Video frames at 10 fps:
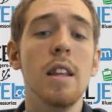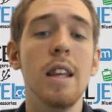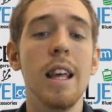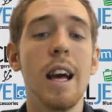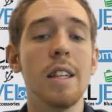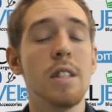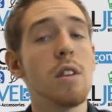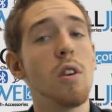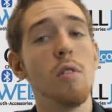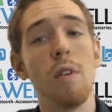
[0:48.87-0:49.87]
The uh,
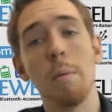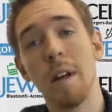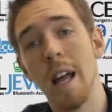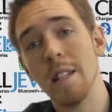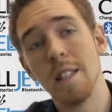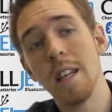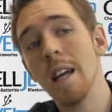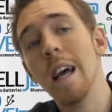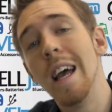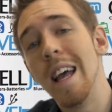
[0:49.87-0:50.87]
silicone rubber
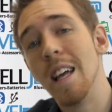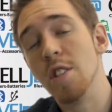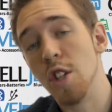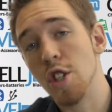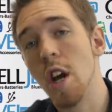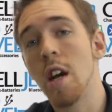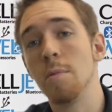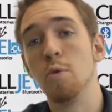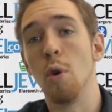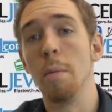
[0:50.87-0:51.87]
casing is shock
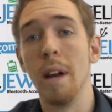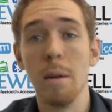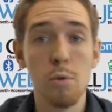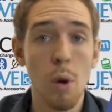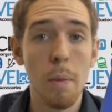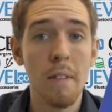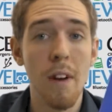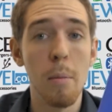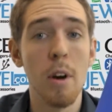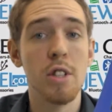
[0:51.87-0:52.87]
absorbent, absorbing
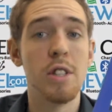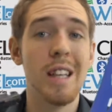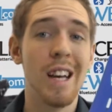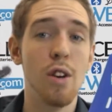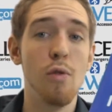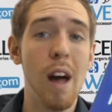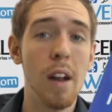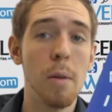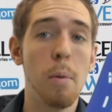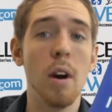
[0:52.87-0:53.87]
vibrations that could
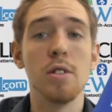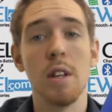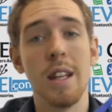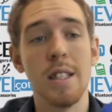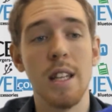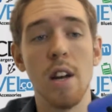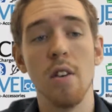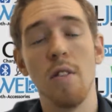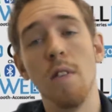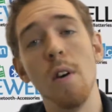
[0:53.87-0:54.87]
rattle the parts on the inside of
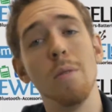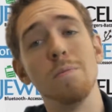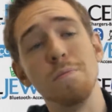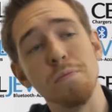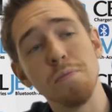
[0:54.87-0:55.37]
your phone.